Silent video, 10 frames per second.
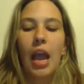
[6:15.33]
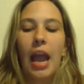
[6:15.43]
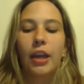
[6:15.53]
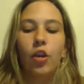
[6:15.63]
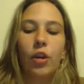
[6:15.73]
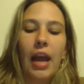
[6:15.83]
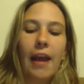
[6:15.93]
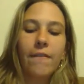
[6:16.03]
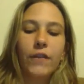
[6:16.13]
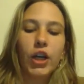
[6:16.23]
And you can
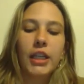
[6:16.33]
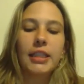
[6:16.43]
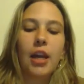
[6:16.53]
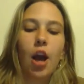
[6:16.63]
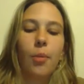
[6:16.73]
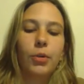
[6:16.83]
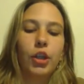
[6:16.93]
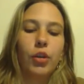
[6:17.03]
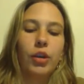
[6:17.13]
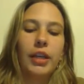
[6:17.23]
have friends and
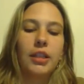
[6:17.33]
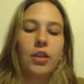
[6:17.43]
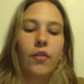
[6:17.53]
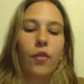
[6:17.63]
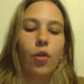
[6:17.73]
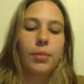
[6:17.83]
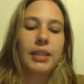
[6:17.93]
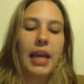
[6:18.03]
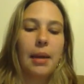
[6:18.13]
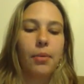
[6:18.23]
opportunities to form
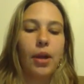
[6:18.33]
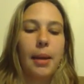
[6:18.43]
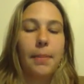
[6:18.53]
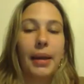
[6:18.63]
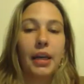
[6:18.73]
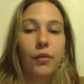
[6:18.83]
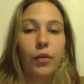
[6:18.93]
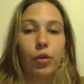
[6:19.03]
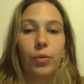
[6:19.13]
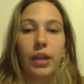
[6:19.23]
stable and
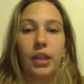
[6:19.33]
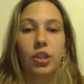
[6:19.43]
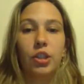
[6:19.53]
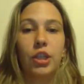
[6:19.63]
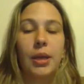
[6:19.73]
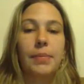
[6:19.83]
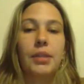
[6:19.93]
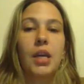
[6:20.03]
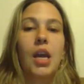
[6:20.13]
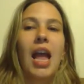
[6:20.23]
meaningful relationships.
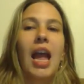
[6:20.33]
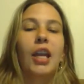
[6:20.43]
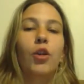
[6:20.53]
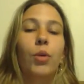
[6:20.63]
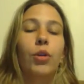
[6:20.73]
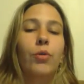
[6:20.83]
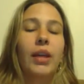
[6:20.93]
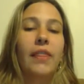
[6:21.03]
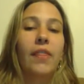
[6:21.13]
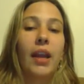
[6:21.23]
And you wouldn't
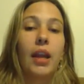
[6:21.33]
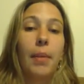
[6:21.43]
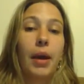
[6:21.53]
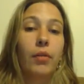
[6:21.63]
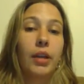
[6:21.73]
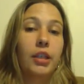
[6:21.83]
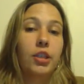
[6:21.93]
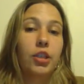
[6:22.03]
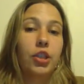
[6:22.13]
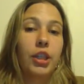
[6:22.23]
really think about a
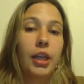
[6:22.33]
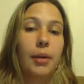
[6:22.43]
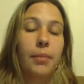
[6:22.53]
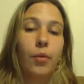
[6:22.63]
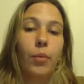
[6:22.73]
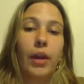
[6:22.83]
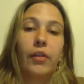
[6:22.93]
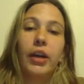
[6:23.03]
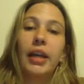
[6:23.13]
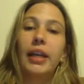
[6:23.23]
relationship,
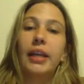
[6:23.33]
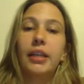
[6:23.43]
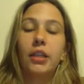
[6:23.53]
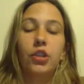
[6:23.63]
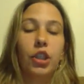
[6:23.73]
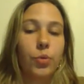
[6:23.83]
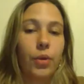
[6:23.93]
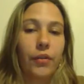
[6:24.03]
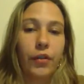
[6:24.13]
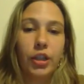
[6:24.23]
whether it is just
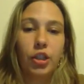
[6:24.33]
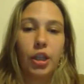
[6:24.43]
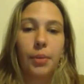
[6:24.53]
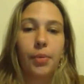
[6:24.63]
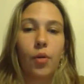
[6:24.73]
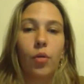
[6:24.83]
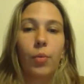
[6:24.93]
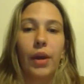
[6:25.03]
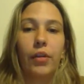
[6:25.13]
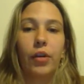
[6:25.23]
with a friendship or
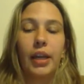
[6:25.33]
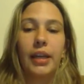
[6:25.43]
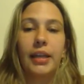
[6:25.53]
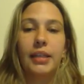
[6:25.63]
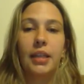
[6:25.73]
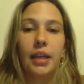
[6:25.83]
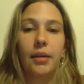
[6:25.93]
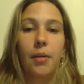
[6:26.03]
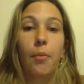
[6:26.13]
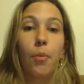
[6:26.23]
whether it is
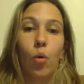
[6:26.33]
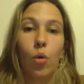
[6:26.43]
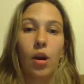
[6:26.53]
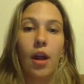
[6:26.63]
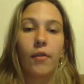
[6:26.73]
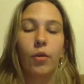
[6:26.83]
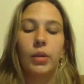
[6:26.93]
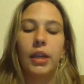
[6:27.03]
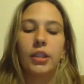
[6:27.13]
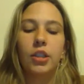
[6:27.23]
more of a
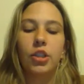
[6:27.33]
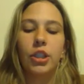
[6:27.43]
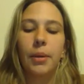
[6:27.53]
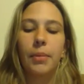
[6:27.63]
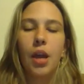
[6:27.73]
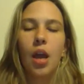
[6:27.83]
relationship,